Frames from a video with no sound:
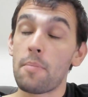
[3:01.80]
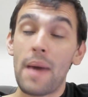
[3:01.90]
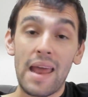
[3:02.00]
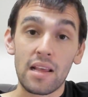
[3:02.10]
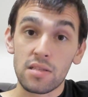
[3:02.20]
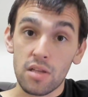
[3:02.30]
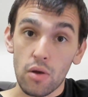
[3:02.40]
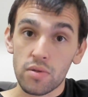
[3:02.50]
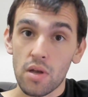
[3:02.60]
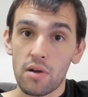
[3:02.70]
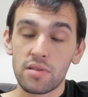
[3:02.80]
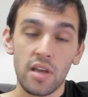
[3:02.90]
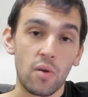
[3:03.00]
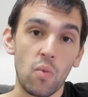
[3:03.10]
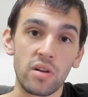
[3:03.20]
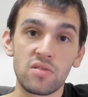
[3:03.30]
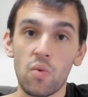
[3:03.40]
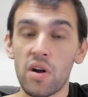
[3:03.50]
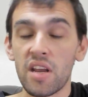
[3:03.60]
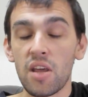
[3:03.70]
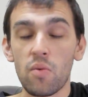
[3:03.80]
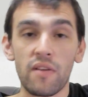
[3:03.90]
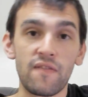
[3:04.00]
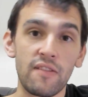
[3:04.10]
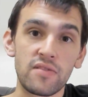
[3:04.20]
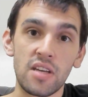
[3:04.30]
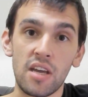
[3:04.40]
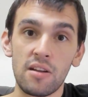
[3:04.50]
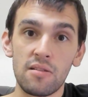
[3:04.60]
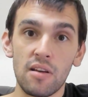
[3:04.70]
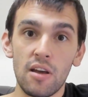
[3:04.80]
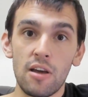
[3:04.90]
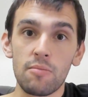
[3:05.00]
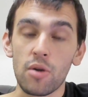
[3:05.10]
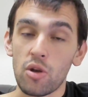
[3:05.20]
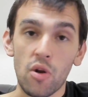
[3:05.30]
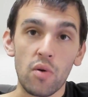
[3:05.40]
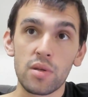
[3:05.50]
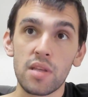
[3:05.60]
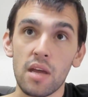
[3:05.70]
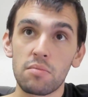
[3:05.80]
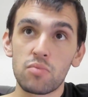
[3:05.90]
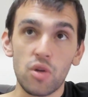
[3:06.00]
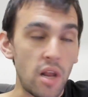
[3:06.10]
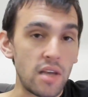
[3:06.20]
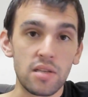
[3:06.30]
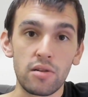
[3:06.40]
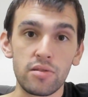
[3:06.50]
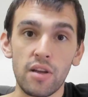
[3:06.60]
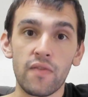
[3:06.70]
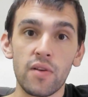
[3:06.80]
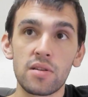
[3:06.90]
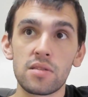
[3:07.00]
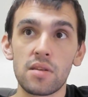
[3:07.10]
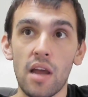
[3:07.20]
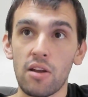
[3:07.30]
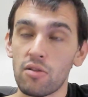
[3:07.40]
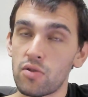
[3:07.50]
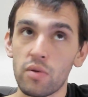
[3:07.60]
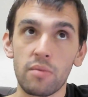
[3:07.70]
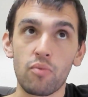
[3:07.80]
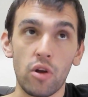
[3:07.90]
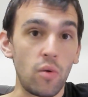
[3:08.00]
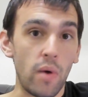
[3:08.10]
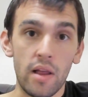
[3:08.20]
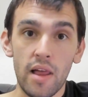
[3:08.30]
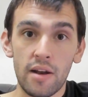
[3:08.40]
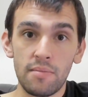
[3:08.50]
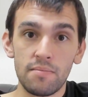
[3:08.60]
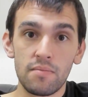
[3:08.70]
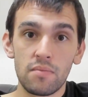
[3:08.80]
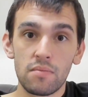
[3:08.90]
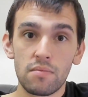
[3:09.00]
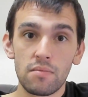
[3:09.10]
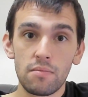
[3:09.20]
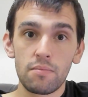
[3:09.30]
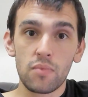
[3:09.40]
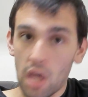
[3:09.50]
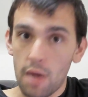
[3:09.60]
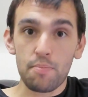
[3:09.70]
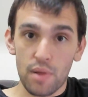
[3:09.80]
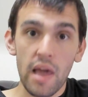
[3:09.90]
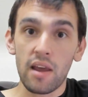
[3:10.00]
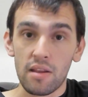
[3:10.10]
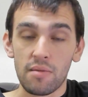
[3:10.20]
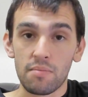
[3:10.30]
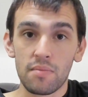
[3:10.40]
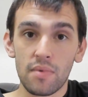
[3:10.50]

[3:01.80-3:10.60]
bad at slow songs like 120, 115, but you notice that today's a little different and you're doing pretty well on them, keep playing them.